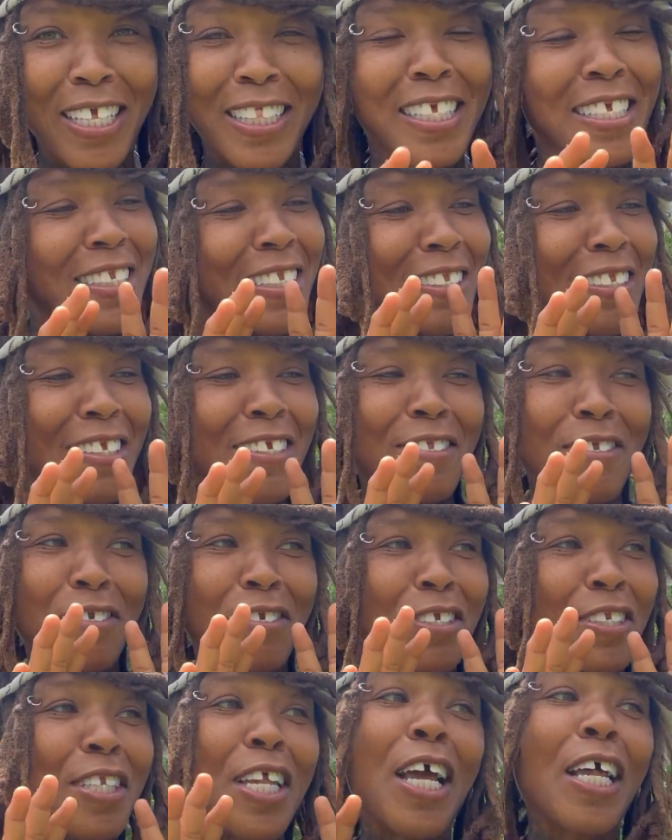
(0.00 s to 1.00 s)
These are
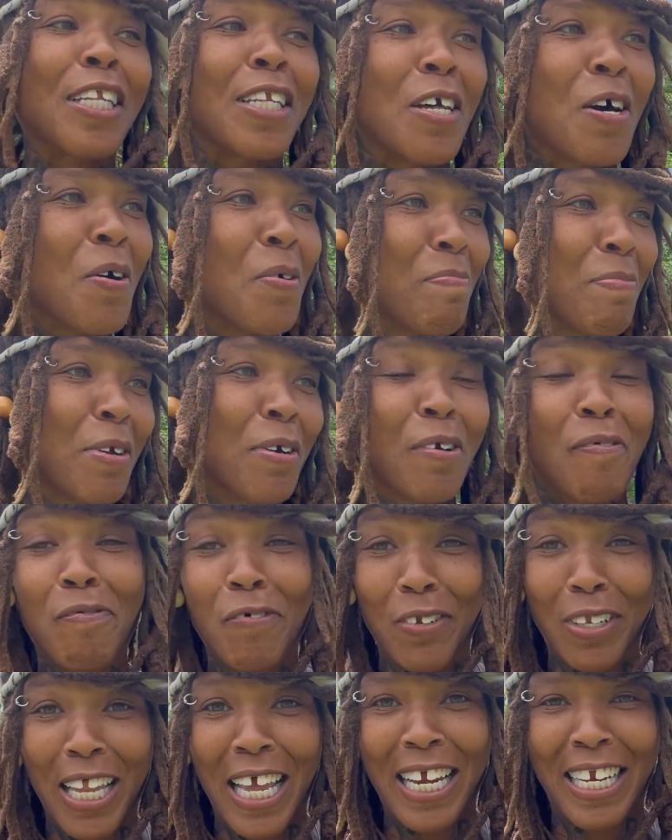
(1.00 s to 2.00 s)
just hello
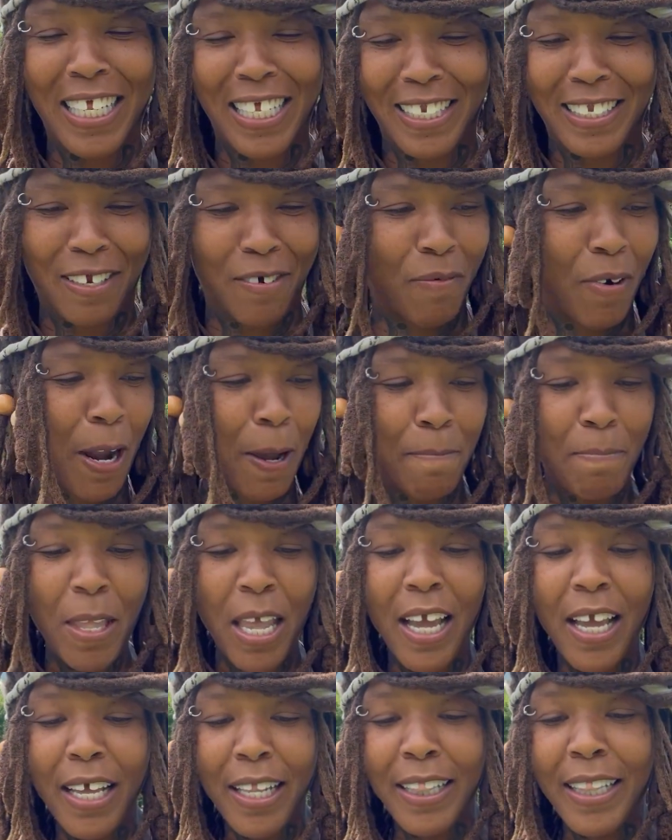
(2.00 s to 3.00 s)
beautiful ladies, all right?
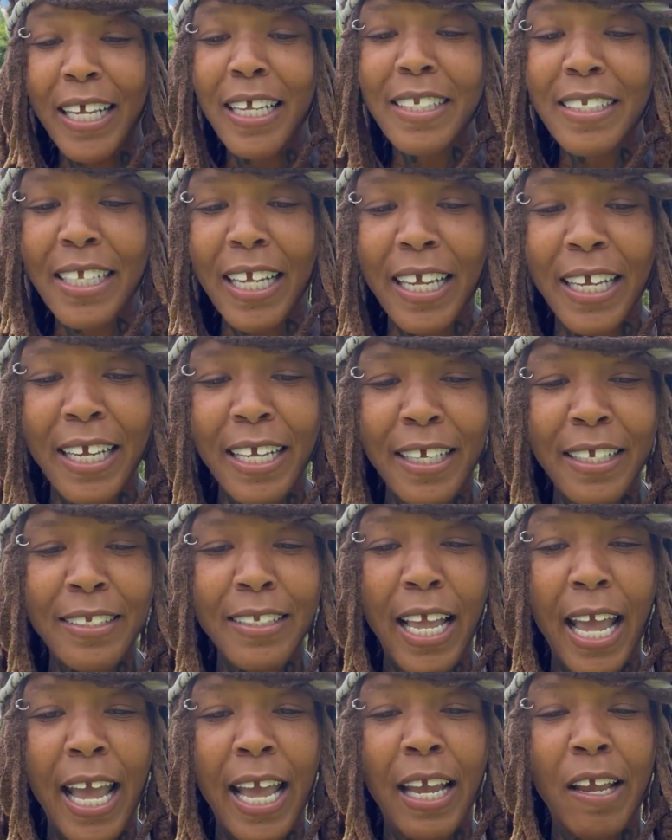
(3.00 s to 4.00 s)
This is
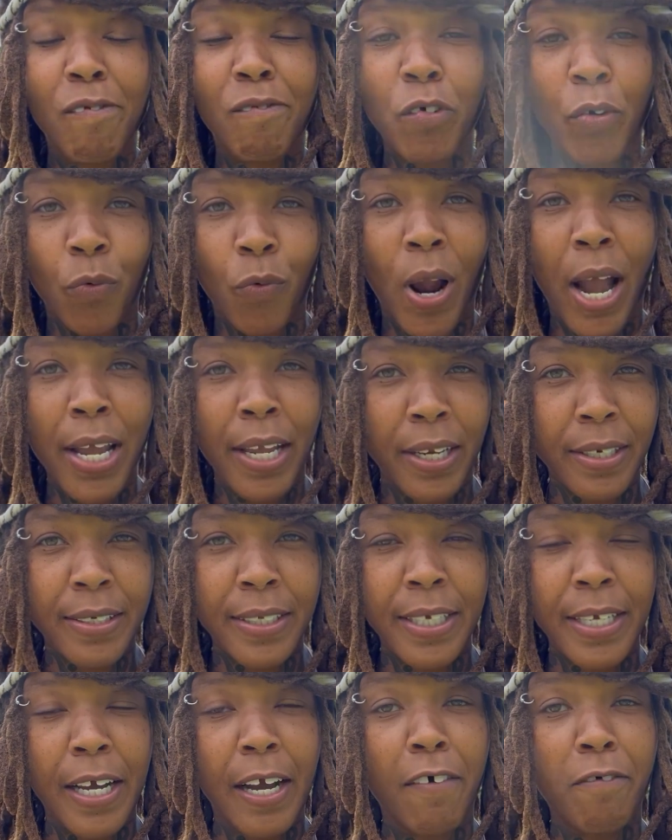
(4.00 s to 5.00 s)
a
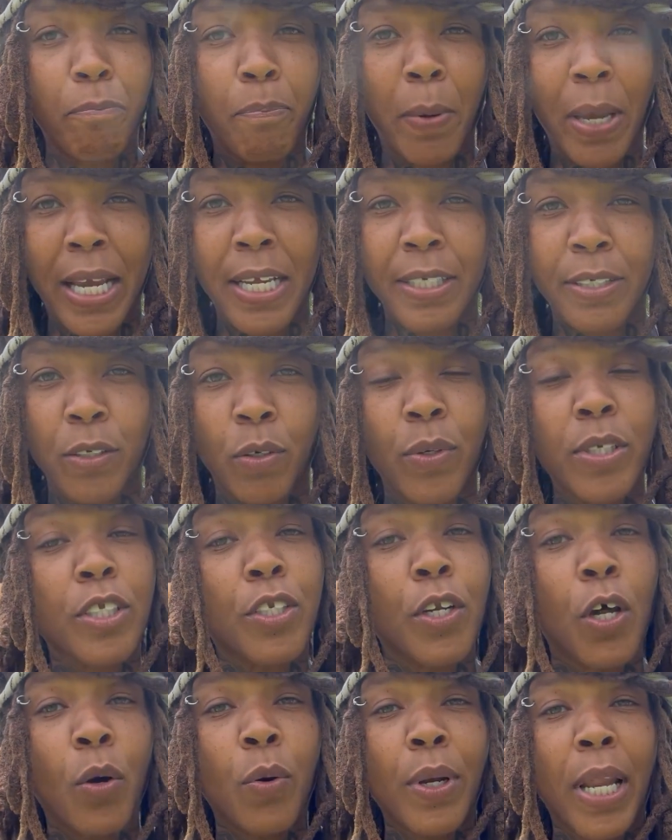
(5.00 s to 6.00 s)
variety of basil. It's
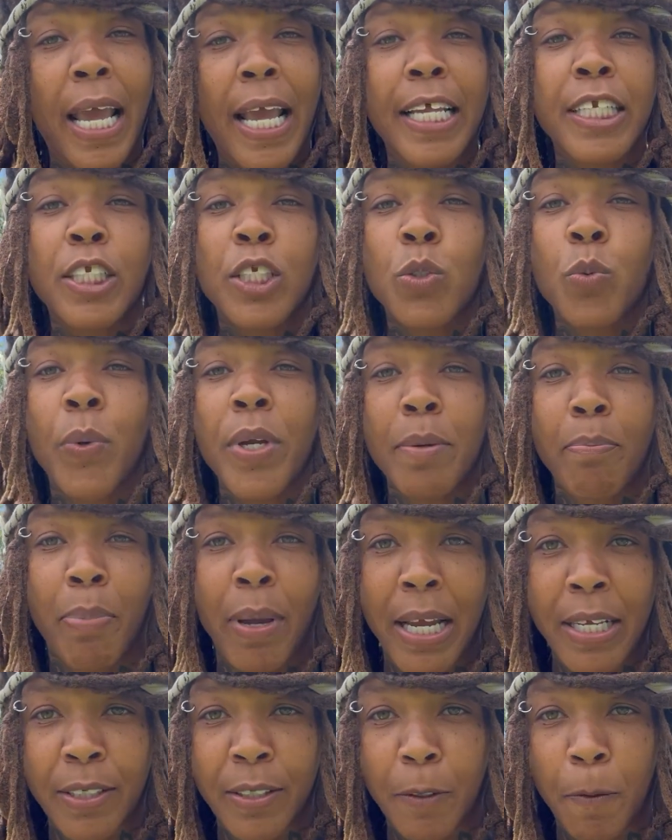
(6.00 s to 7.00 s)
known as sweet
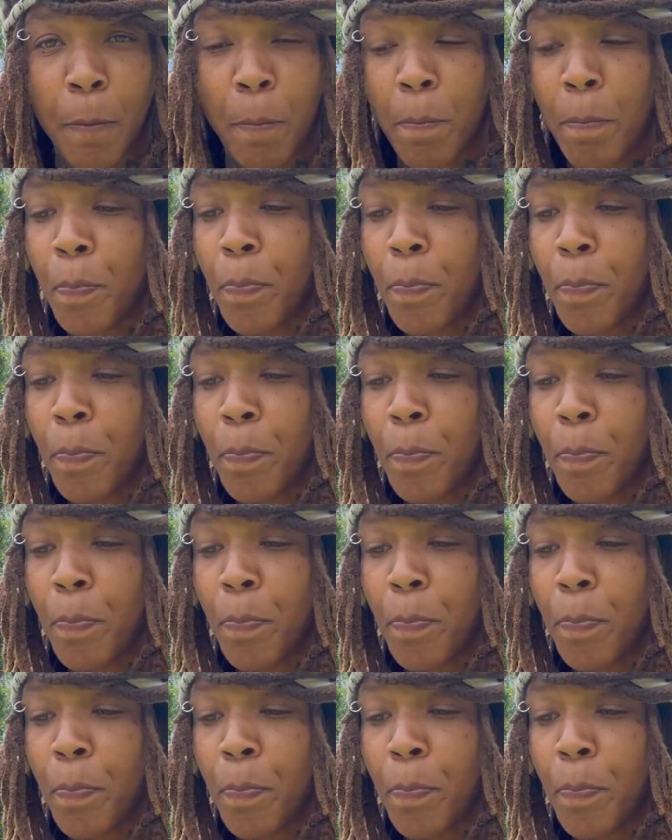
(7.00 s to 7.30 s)
basil.